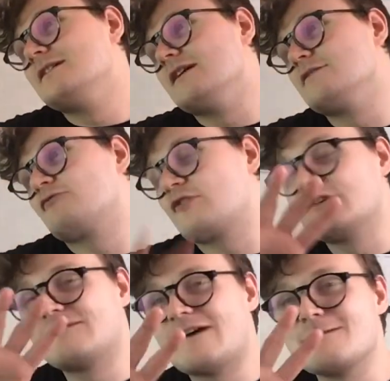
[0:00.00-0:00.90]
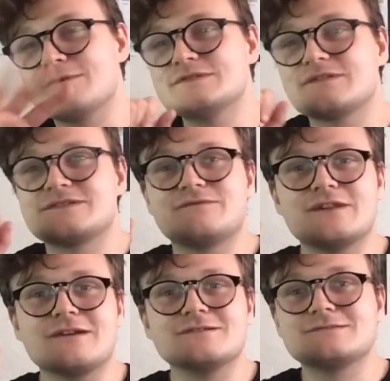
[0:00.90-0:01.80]
And they recorded 5 music
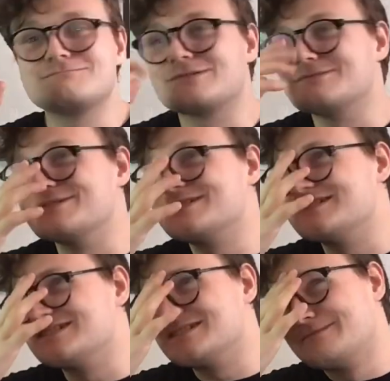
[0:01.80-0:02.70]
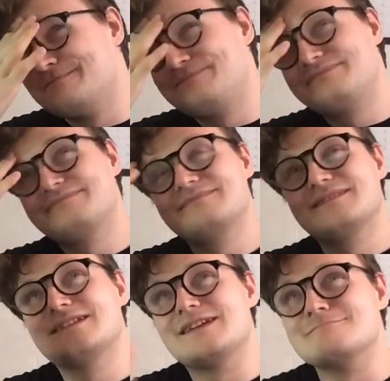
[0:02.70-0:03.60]
videos, pretty much, and
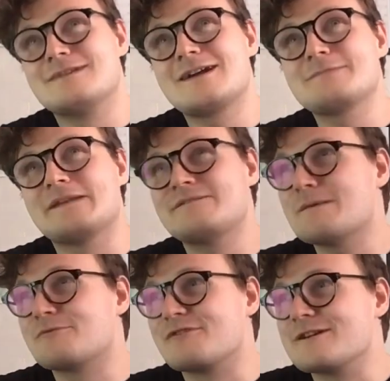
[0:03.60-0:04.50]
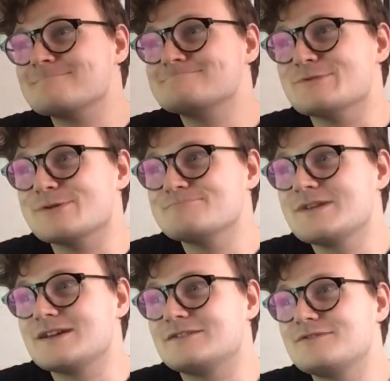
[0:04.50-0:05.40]
in Miami in February. But,
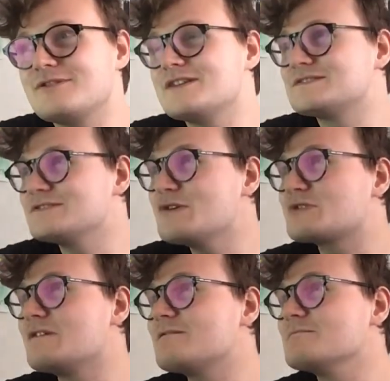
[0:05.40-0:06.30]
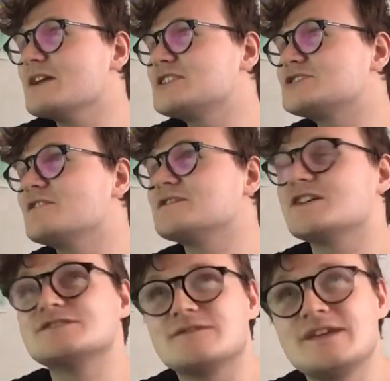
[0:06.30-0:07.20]
yeah, and there's no confirmation
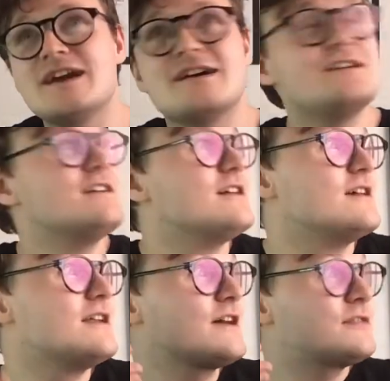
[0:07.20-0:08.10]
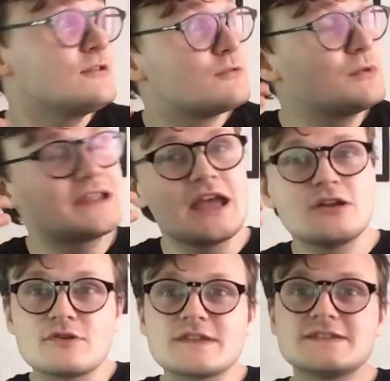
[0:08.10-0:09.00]
as of yet. And I thought we'd get
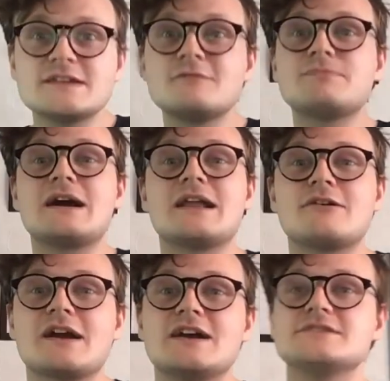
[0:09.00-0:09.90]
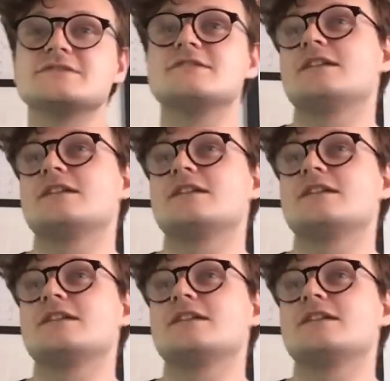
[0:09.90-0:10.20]
another single by now, guys, you know,